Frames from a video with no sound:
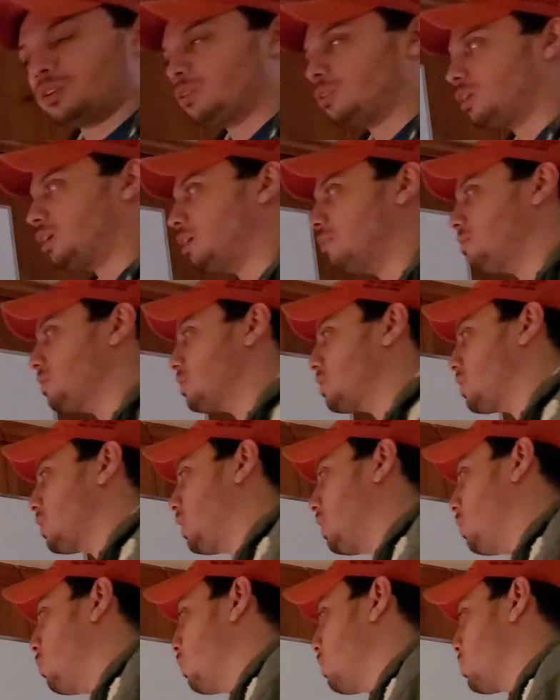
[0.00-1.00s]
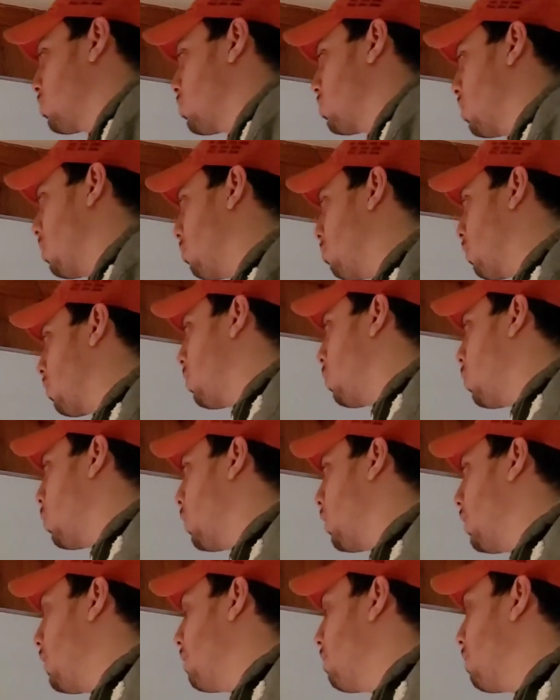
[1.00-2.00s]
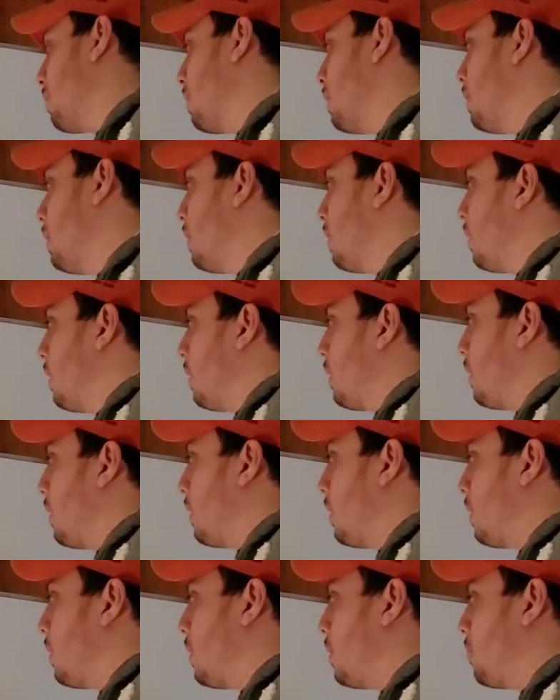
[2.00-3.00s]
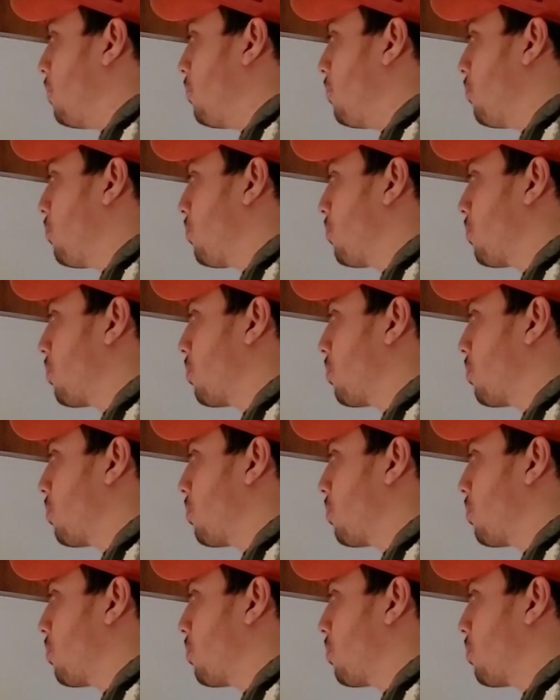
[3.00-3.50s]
full, obviously it will stop recording. Um,